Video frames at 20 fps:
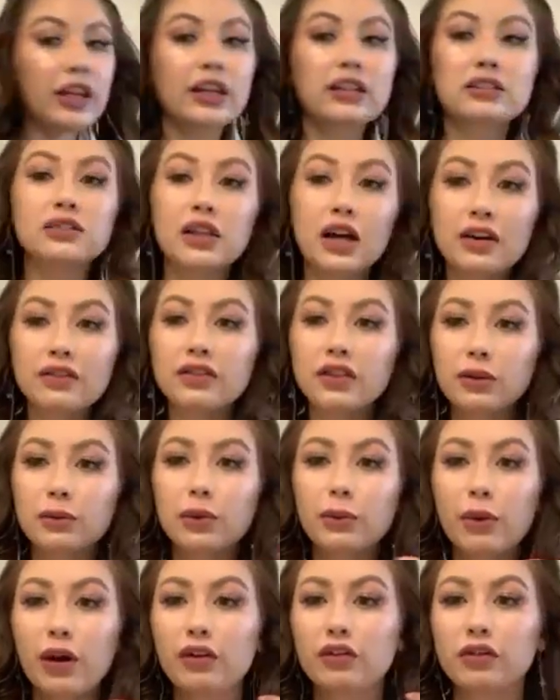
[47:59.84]
them at my
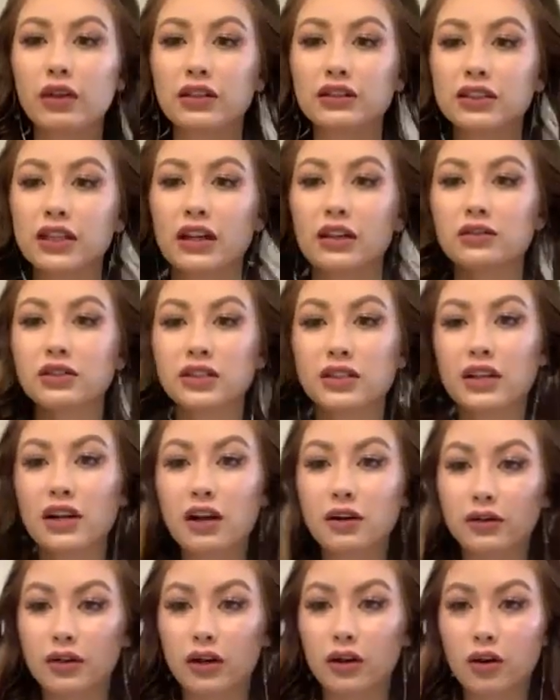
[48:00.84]
friend's house, and now they're all
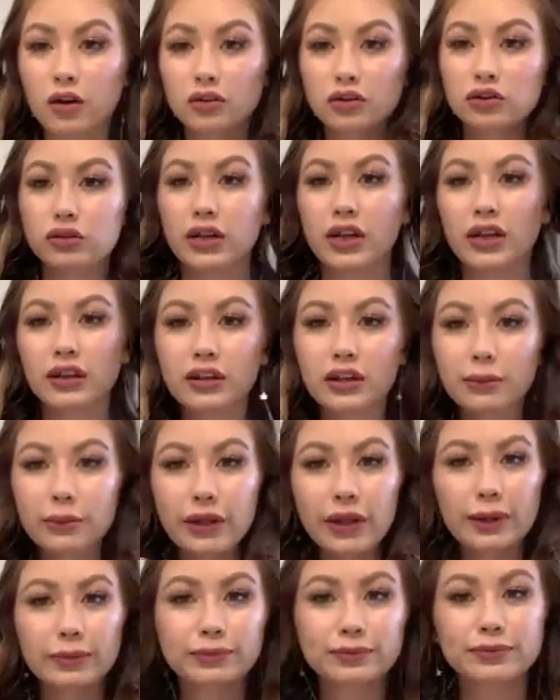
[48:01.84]
drank, and I'm like, my